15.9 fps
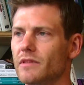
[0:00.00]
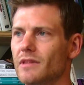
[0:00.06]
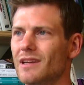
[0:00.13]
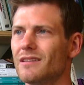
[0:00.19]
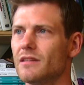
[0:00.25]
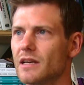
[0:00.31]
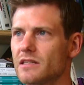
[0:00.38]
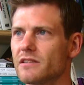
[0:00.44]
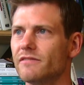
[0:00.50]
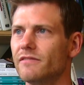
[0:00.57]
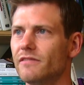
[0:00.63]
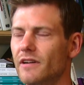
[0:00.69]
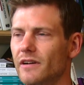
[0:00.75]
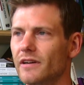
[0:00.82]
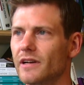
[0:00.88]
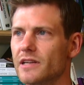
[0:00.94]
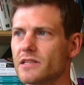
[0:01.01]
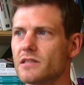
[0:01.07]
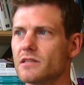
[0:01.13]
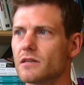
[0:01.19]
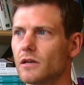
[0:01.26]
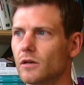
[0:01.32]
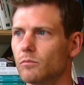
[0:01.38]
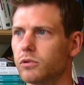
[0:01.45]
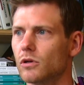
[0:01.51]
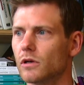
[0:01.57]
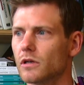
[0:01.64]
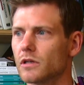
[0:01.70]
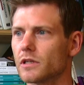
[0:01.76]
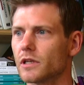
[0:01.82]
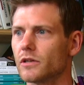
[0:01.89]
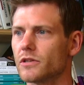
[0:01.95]
that's a very necessary
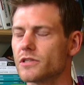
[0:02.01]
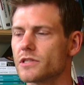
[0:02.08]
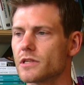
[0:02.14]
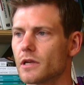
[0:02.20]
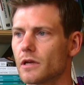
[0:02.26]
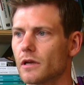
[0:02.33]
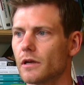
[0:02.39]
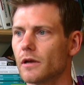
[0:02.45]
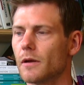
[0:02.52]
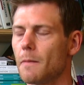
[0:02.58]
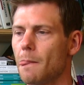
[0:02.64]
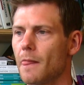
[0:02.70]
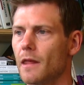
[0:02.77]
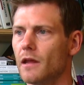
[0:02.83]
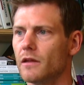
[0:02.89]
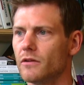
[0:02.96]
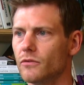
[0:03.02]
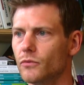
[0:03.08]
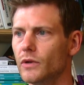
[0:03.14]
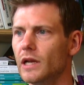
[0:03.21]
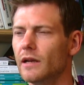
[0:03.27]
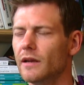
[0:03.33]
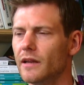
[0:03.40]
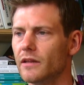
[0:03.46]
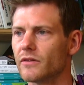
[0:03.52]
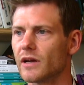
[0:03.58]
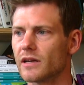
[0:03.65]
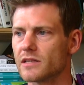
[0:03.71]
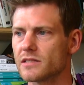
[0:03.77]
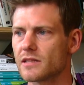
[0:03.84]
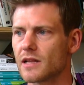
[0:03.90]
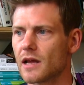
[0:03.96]
part, because you really need to
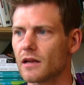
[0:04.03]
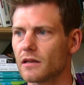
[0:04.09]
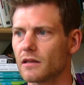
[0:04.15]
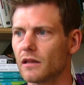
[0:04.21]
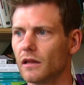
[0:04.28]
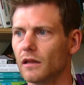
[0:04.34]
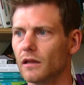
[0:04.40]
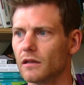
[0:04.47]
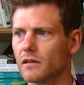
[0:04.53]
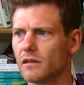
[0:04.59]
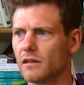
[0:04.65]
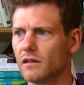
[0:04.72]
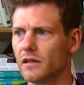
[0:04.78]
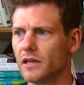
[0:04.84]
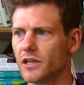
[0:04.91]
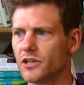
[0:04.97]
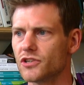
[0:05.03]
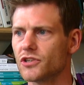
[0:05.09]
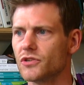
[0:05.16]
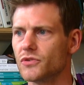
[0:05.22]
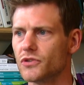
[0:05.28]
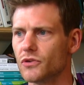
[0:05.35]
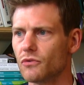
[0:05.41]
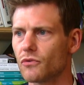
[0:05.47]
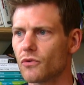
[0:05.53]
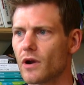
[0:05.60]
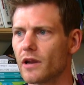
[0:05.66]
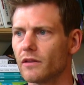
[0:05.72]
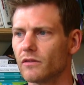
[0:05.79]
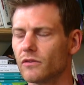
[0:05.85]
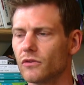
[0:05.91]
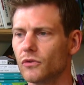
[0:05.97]
understand the issues you're
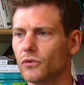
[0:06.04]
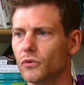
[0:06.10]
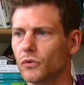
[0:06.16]
trying